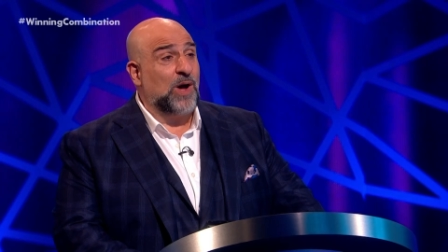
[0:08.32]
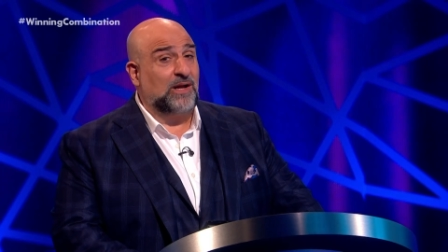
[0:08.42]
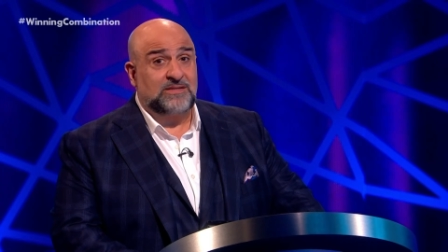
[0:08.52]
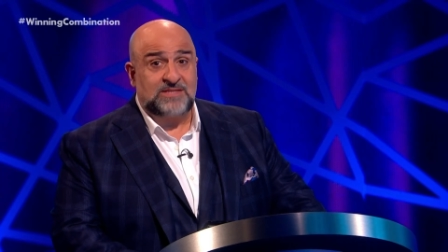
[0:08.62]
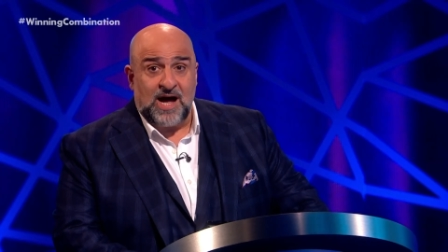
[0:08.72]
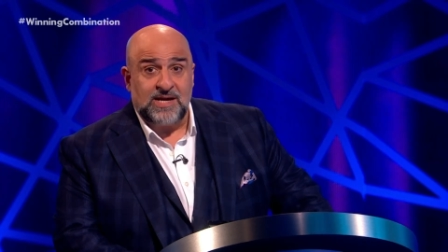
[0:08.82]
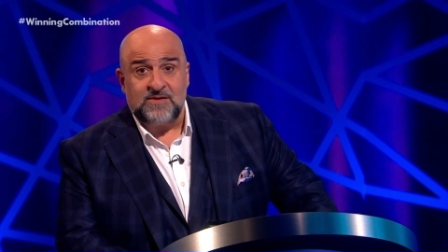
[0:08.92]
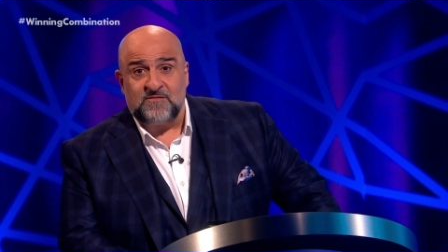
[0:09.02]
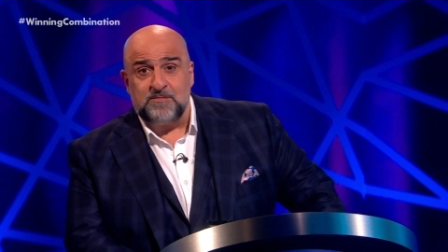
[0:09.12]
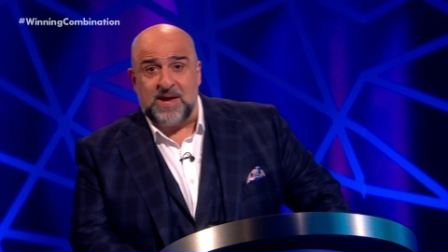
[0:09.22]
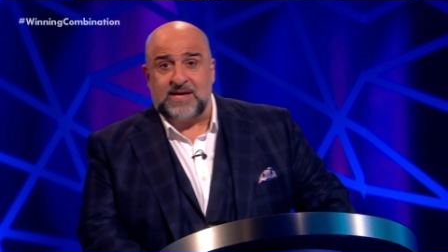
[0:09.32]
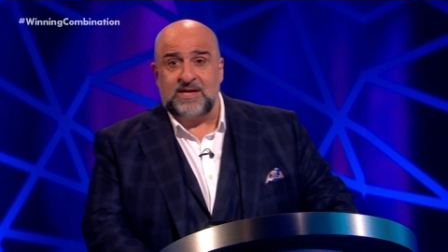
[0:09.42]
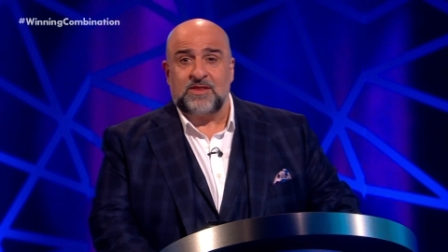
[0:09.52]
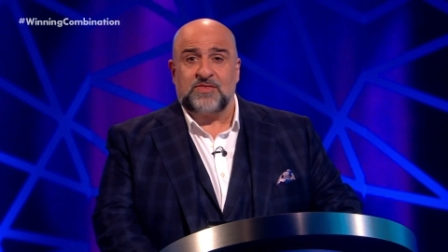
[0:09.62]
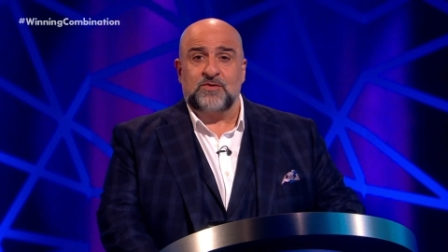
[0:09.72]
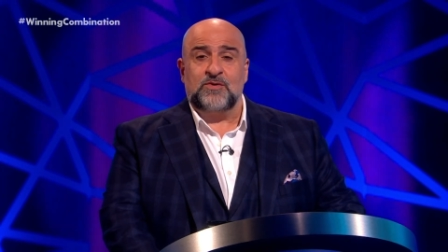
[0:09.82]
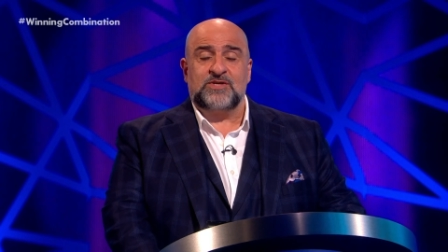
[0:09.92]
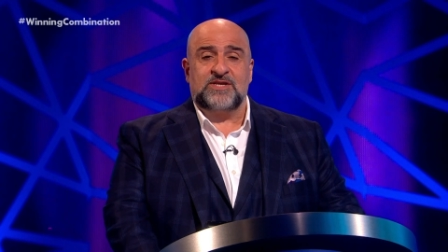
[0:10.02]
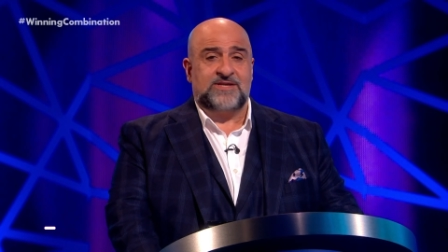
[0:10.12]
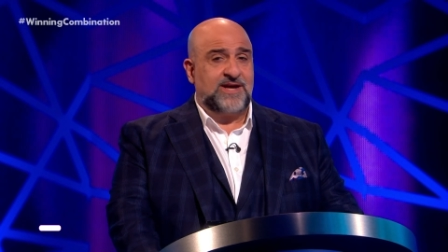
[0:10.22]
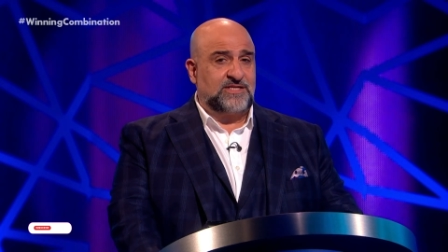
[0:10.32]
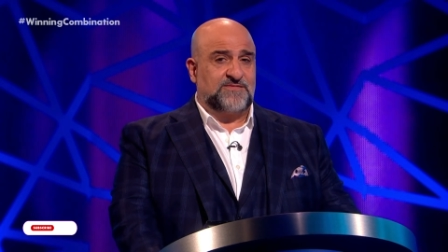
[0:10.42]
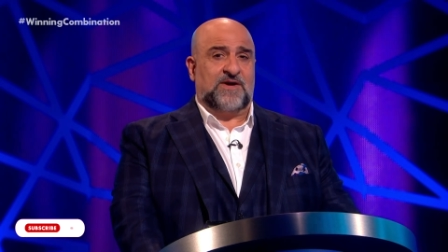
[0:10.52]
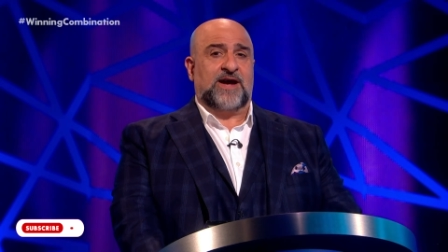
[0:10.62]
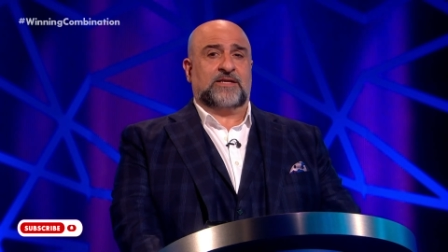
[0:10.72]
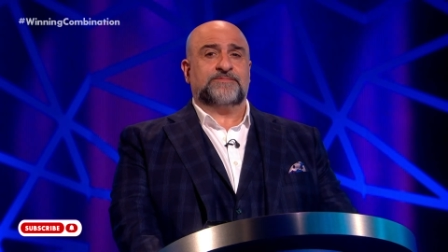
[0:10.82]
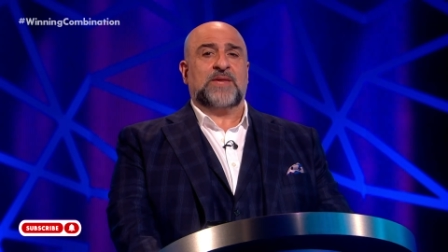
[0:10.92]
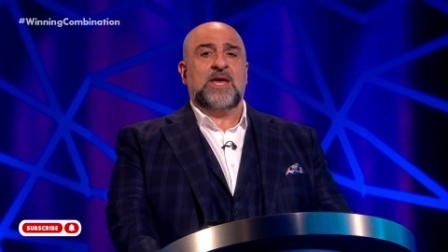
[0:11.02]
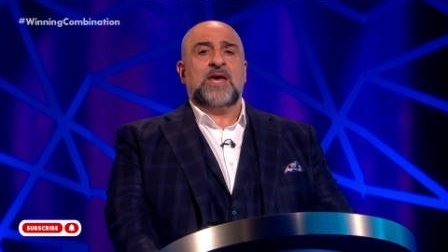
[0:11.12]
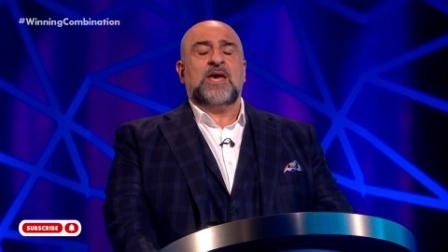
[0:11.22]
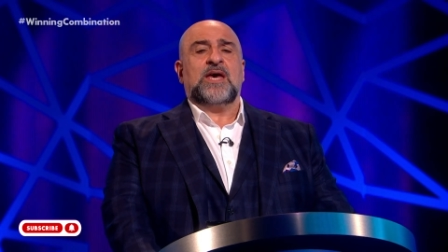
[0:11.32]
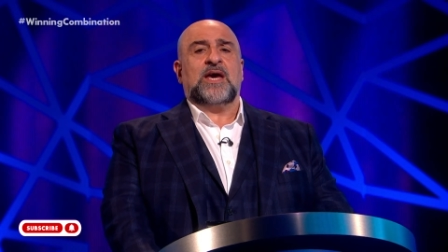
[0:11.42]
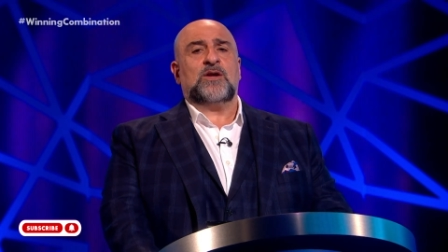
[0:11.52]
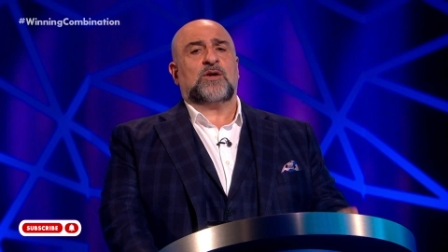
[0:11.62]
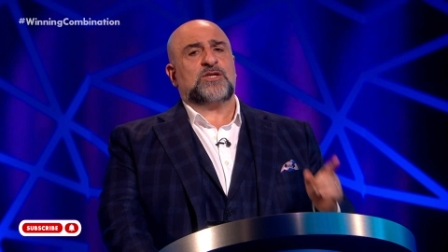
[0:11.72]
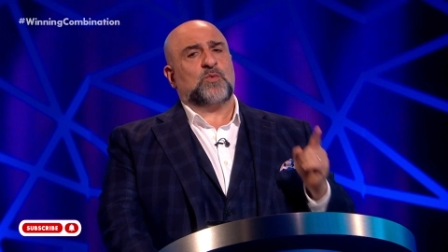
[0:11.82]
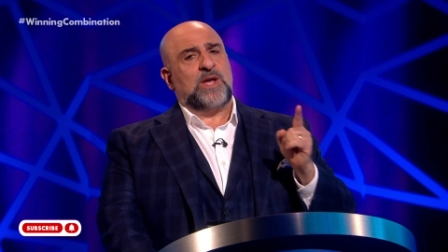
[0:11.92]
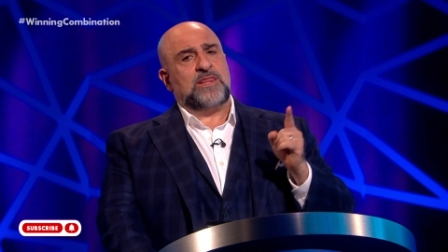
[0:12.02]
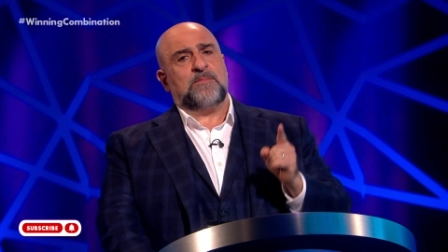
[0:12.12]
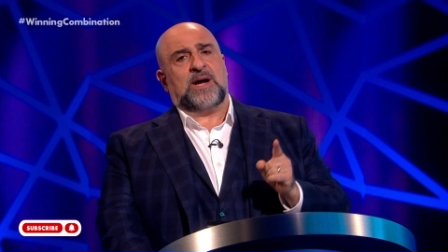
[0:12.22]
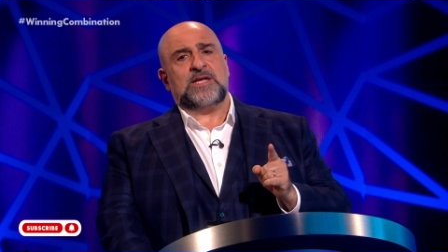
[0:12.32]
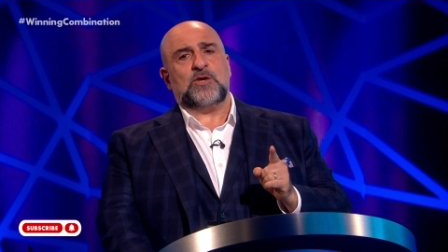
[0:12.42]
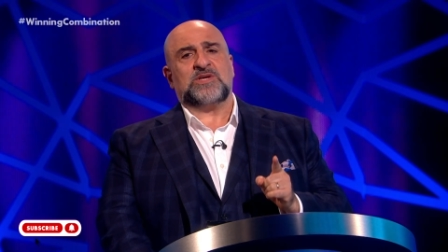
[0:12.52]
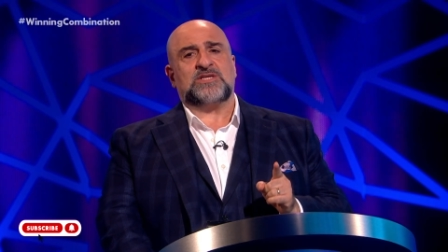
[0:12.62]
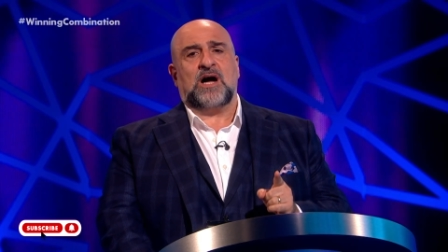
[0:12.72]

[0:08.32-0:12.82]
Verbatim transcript: well done for making it through to today's final. In order to win the money, you must